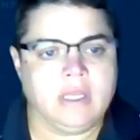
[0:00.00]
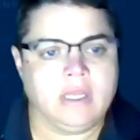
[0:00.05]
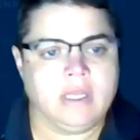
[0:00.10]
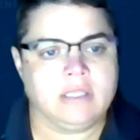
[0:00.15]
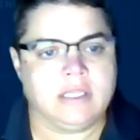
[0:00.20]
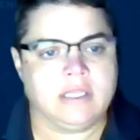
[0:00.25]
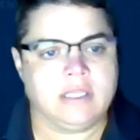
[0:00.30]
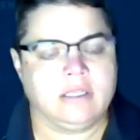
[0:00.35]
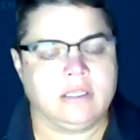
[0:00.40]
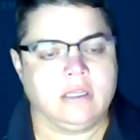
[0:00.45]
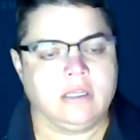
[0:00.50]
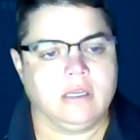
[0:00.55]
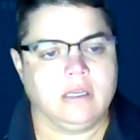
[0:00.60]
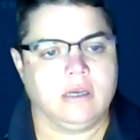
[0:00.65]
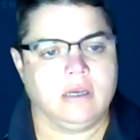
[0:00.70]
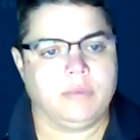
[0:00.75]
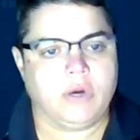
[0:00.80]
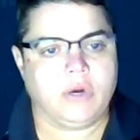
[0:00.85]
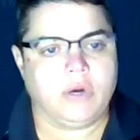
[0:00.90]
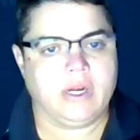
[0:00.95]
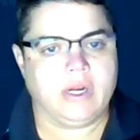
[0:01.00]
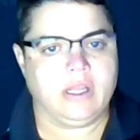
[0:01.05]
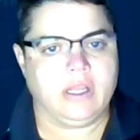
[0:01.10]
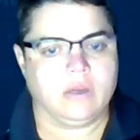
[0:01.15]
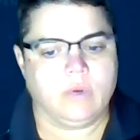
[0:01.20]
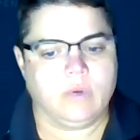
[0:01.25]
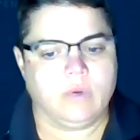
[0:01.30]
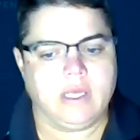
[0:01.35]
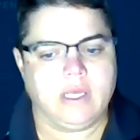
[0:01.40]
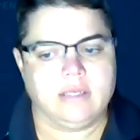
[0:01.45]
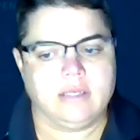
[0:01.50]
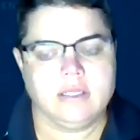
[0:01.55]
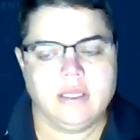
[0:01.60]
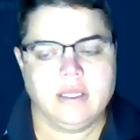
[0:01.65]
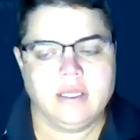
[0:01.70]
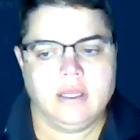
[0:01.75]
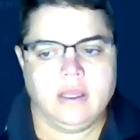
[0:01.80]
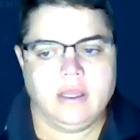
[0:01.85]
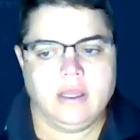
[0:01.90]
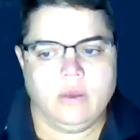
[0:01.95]
they attended a party on Gwen,
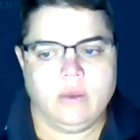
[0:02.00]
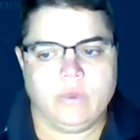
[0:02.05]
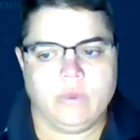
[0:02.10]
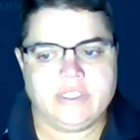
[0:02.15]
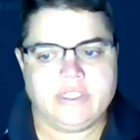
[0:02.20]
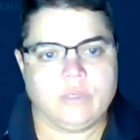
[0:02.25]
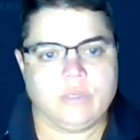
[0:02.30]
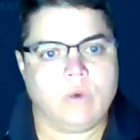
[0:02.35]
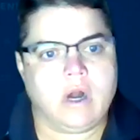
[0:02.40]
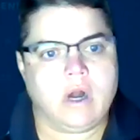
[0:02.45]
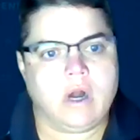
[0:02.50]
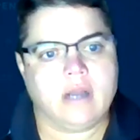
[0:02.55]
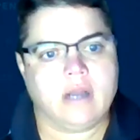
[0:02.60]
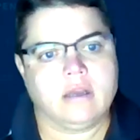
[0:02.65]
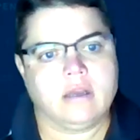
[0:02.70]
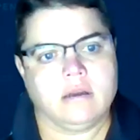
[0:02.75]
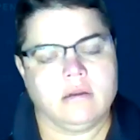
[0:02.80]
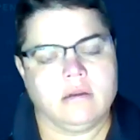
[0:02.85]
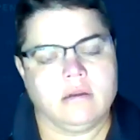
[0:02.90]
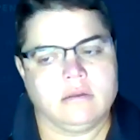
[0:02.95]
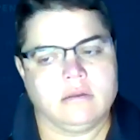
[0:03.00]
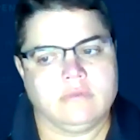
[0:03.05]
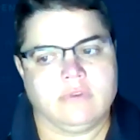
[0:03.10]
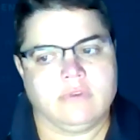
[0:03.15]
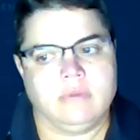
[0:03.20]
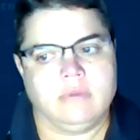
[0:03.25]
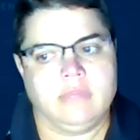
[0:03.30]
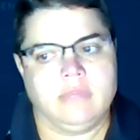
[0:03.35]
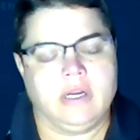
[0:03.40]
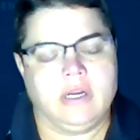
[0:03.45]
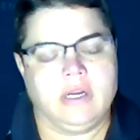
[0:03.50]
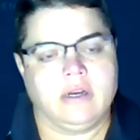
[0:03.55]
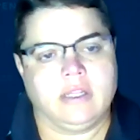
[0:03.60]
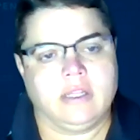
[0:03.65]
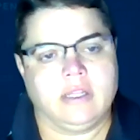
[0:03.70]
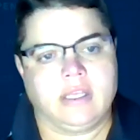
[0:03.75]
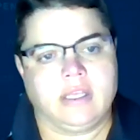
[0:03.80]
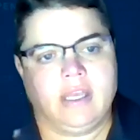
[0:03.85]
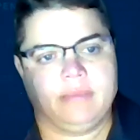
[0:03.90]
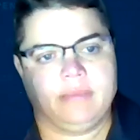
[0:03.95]
went to walk from there to
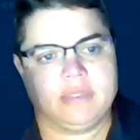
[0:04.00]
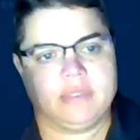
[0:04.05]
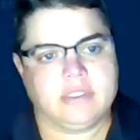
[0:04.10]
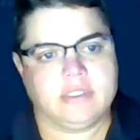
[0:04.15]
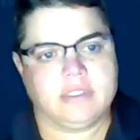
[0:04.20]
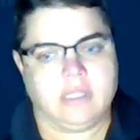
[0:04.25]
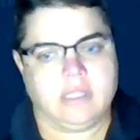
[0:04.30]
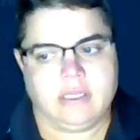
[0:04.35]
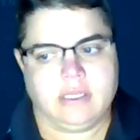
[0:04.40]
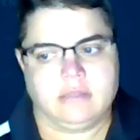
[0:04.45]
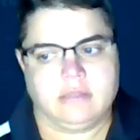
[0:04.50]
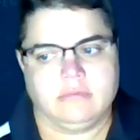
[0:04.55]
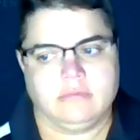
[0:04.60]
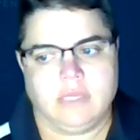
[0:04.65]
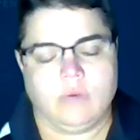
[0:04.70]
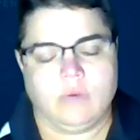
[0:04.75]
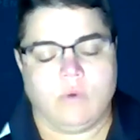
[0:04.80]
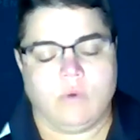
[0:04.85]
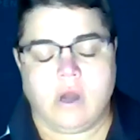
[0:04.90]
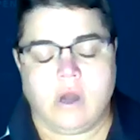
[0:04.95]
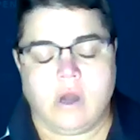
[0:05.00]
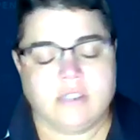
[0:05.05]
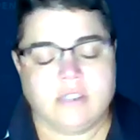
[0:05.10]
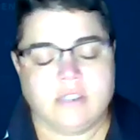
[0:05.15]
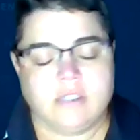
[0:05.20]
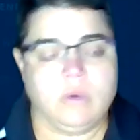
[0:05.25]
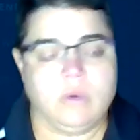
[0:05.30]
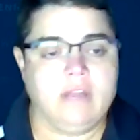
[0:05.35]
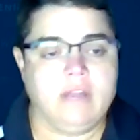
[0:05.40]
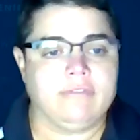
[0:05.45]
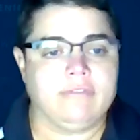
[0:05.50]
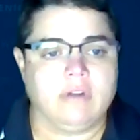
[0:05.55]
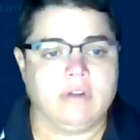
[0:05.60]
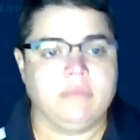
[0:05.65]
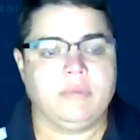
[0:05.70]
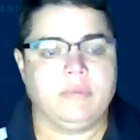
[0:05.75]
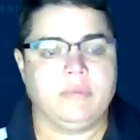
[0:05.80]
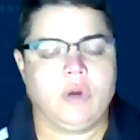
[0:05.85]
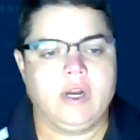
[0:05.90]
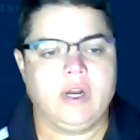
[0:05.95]
the campus. Like they walked away from
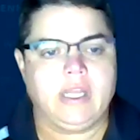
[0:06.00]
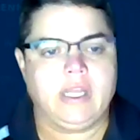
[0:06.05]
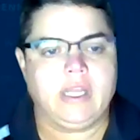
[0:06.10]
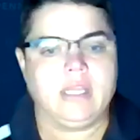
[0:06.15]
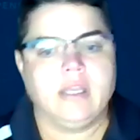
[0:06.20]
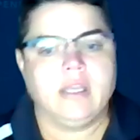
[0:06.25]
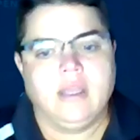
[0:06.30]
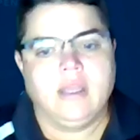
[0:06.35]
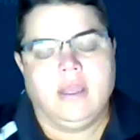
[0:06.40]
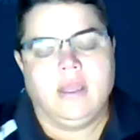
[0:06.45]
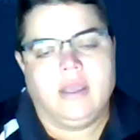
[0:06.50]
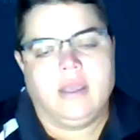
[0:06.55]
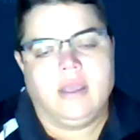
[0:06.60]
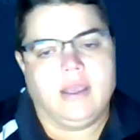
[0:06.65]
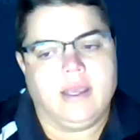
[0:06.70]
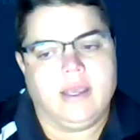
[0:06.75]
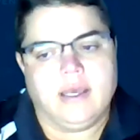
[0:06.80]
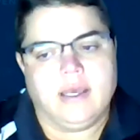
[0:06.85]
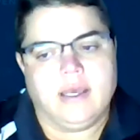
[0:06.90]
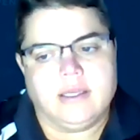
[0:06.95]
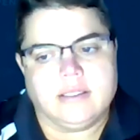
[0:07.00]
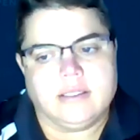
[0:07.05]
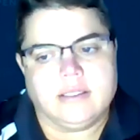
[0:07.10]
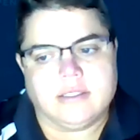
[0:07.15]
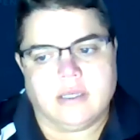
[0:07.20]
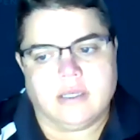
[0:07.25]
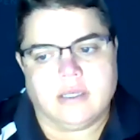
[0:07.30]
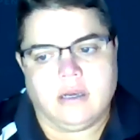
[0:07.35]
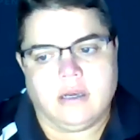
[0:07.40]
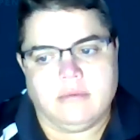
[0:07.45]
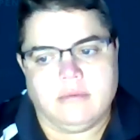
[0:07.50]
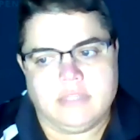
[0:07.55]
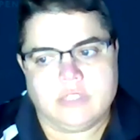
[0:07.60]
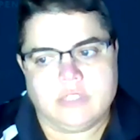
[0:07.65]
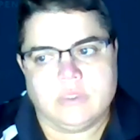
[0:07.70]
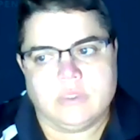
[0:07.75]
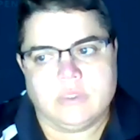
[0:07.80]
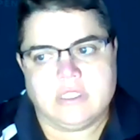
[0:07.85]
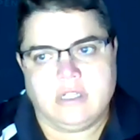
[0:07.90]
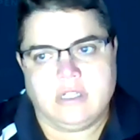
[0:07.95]
the party. And
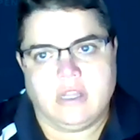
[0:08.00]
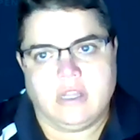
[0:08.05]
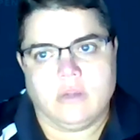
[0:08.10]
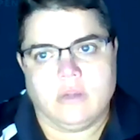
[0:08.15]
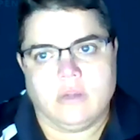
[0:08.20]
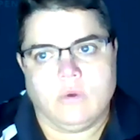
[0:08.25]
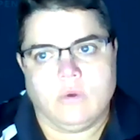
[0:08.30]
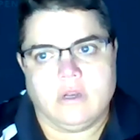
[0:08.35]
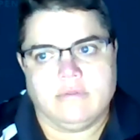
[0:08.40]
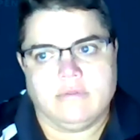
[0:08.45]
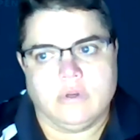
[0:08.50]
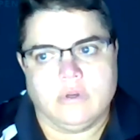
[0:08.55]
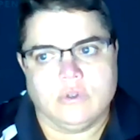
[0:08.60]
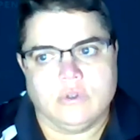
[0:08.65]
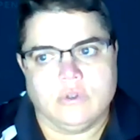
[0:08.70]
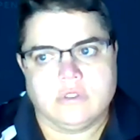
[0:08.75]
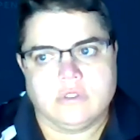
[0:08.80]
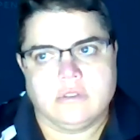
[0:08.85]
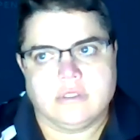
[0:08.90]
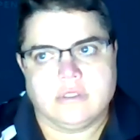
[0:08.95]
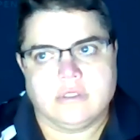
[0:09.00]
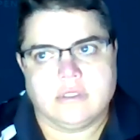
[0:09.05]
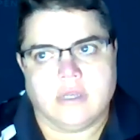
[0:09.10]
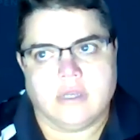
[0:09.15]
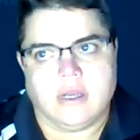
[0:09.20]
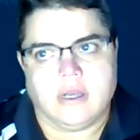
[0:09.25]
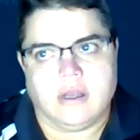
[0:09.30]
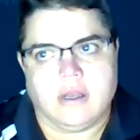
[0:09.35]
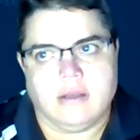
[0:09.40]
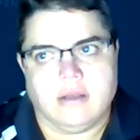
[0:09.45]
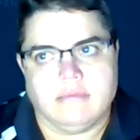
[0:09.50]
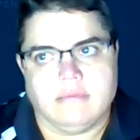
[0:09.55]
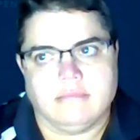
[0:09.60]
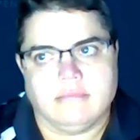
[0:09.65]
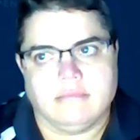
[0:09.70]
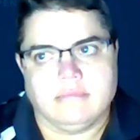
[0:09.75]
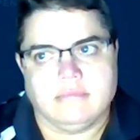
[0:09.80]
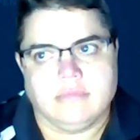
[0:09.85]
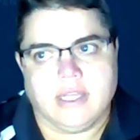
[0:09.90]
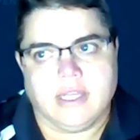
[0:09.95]
this was another one of those
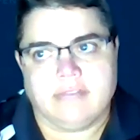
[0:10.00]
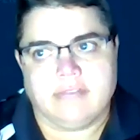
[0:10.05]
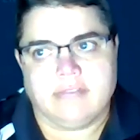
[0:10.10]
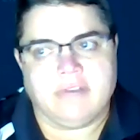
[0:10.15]
like